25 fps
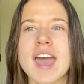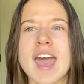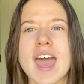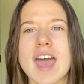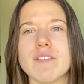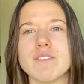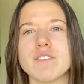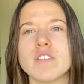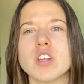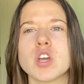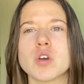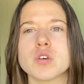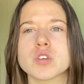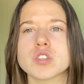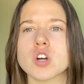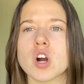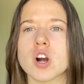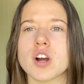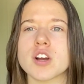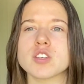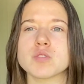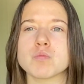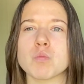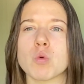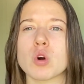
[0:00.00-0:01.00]
and
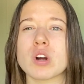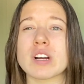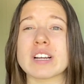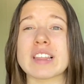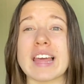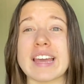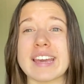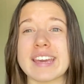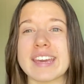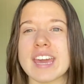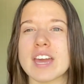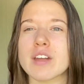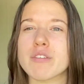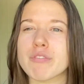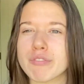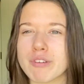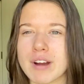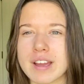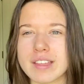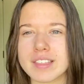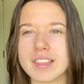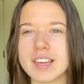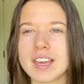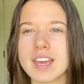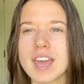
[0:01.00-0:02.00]
VideoStar is more like kid
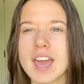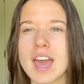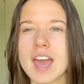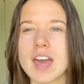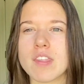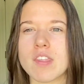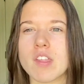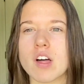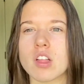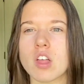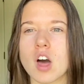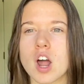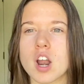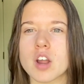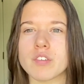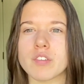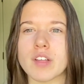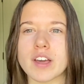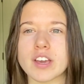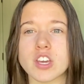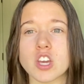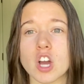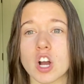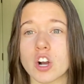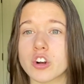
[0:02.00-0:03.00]
friendly and a lot of
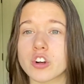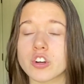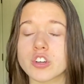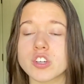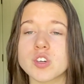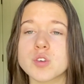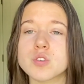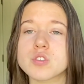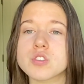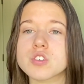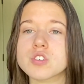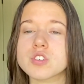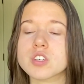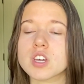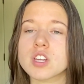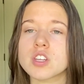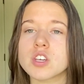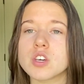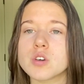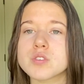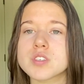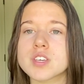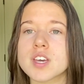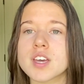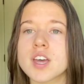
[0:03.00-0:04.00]
like younger users can
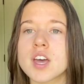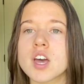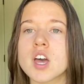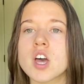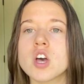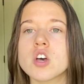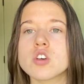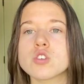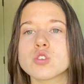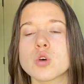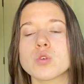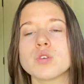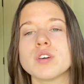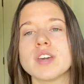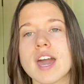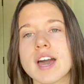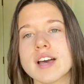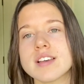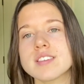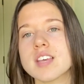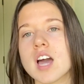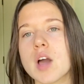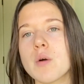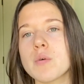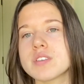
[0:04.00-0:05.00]
use it. So
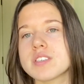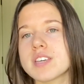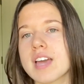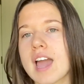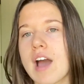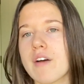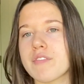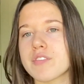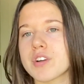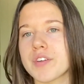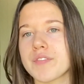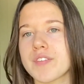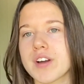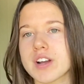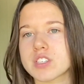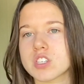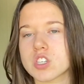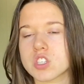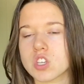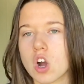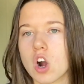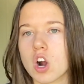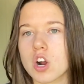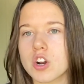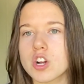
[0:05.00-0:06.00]
yes, I would say After Effects
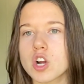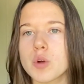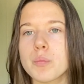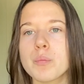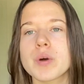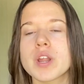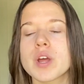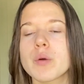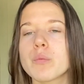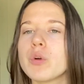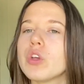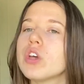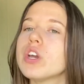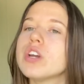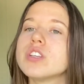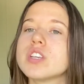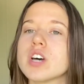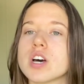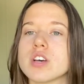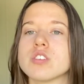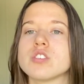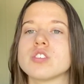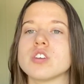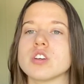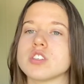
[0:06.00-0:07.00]
is harder, but it really
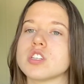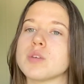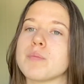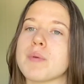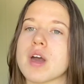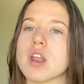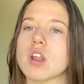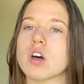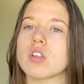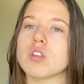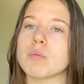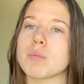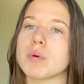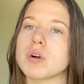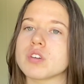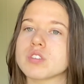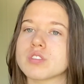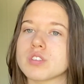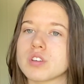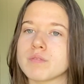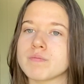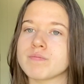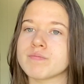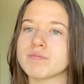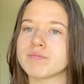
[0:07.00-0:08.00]
does just depend on the
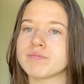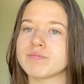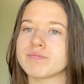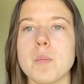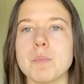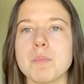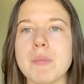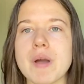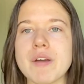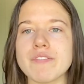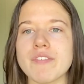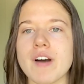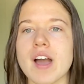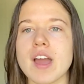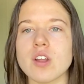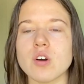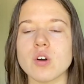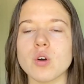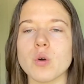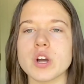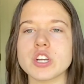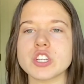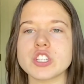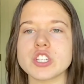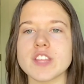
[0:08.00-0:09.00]
person. My
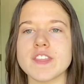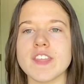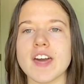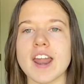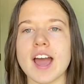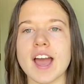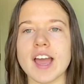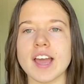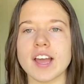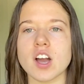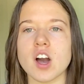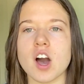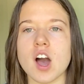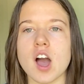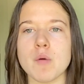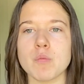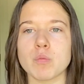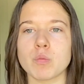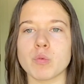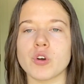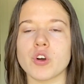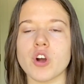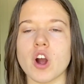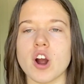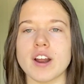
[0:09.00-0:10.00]
final question that I
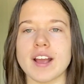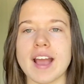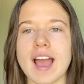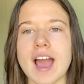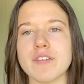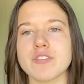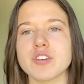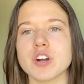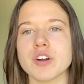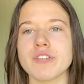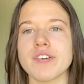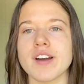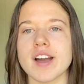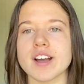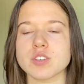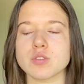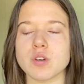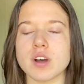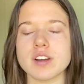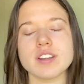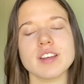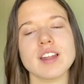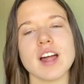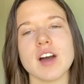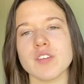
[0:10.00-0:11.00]
got regarding After Effects,
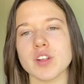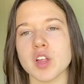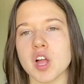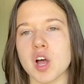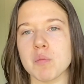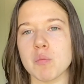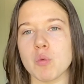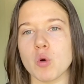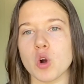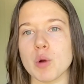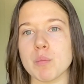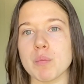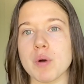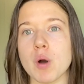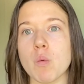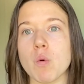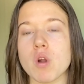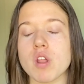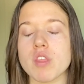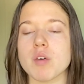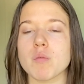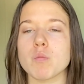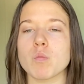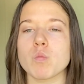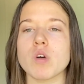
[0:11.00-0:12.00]
so I did have a lot more, but
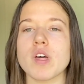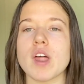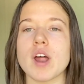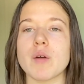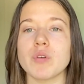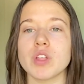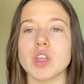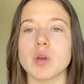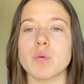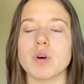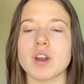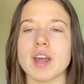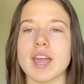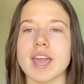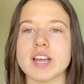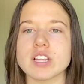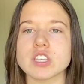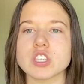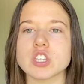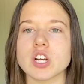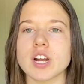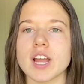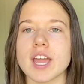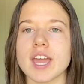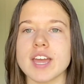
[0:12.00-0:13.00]
one of them that I really want to
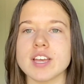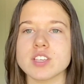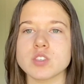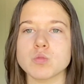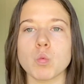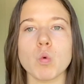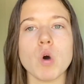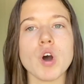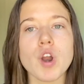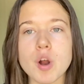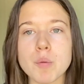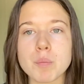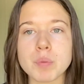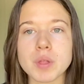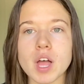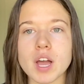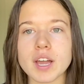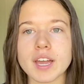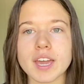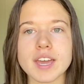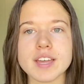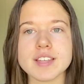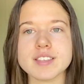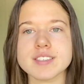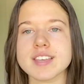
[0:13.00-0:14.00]
answer is, what are
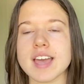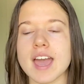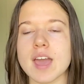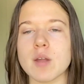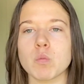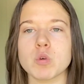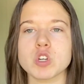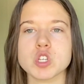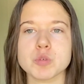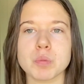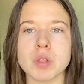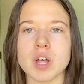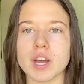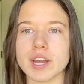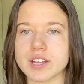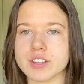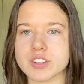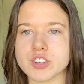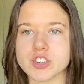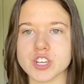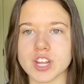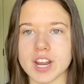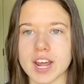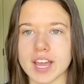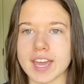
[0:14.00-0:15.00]
plugins and which
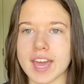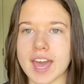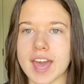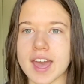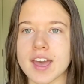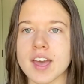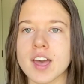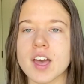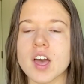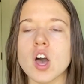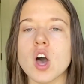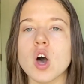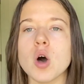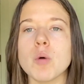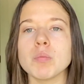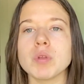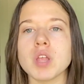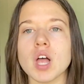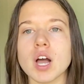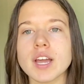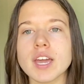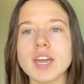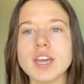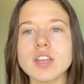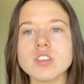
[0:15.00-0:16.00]
plugins should I get?
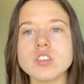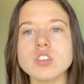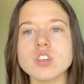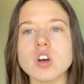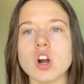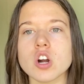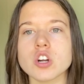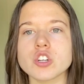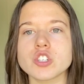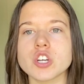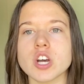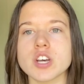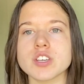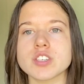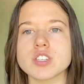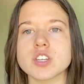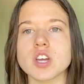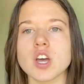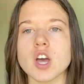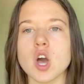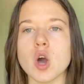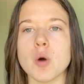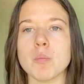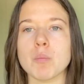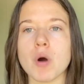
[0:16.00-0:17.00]
Plugins are
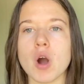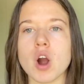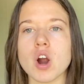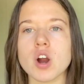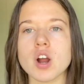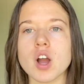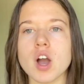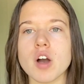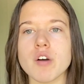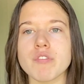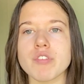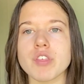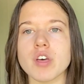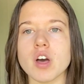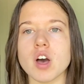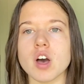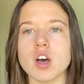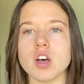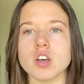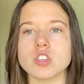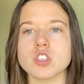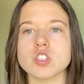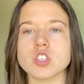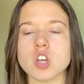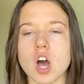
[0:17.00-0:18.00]
just part of
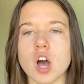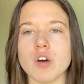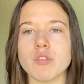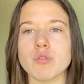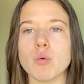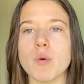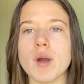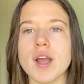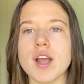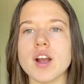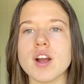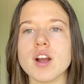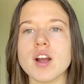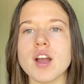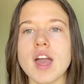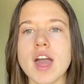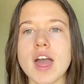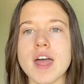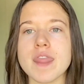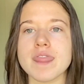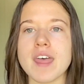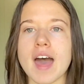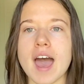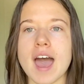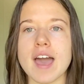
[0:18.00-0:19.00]
the software
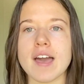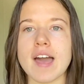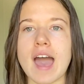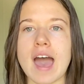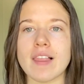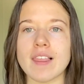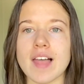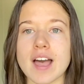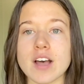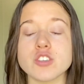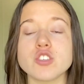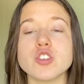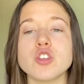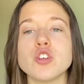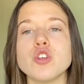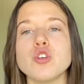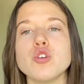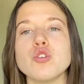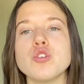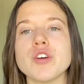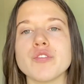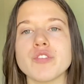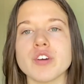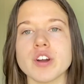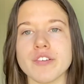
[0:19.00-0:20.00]
that allows you to
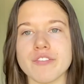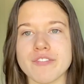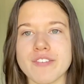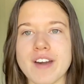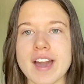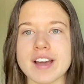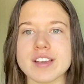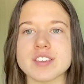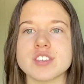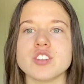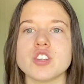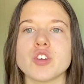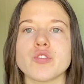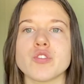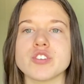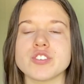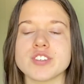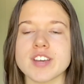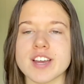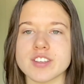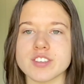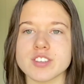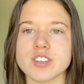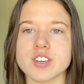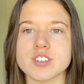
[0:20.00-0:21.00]
do different effects and different
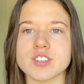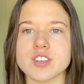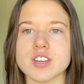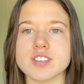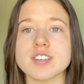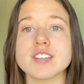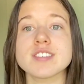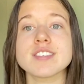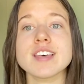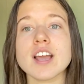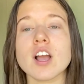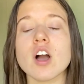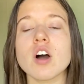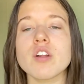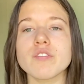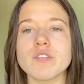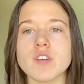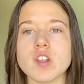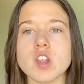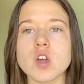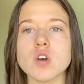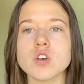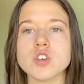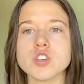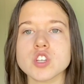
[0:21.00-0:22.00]
transitions. It's like on
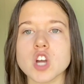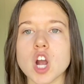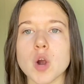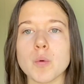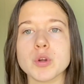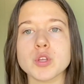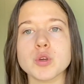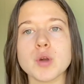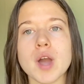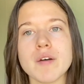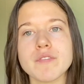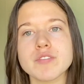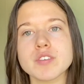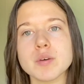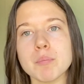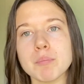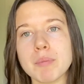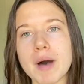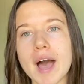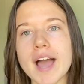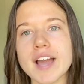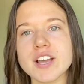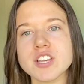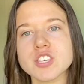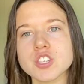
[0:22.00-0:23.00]
VideoStar when you have to
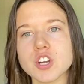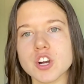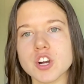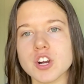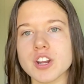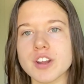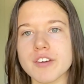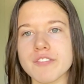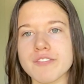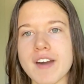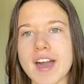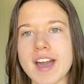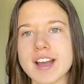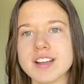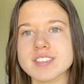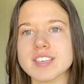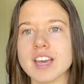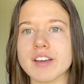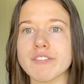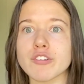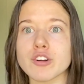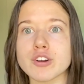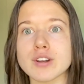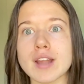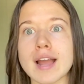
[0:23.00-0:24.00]
buy certain effects,
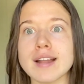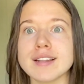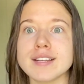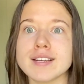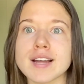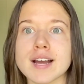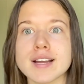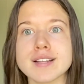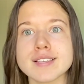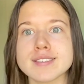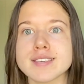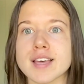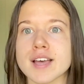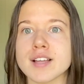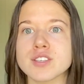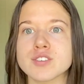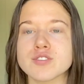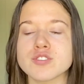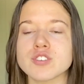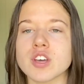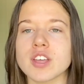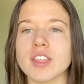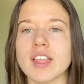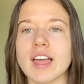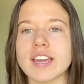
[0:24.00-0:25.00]
like for 99 cents
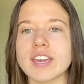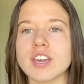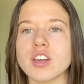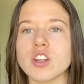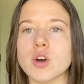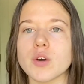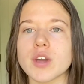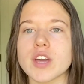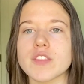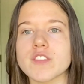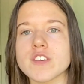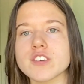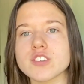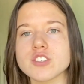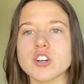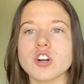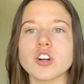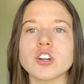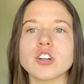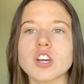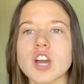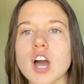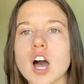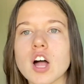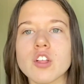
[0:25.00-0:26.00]
to, like, you know, get this
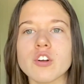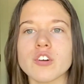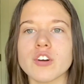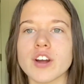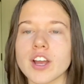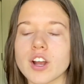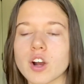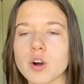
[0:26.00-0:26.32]
certain coloring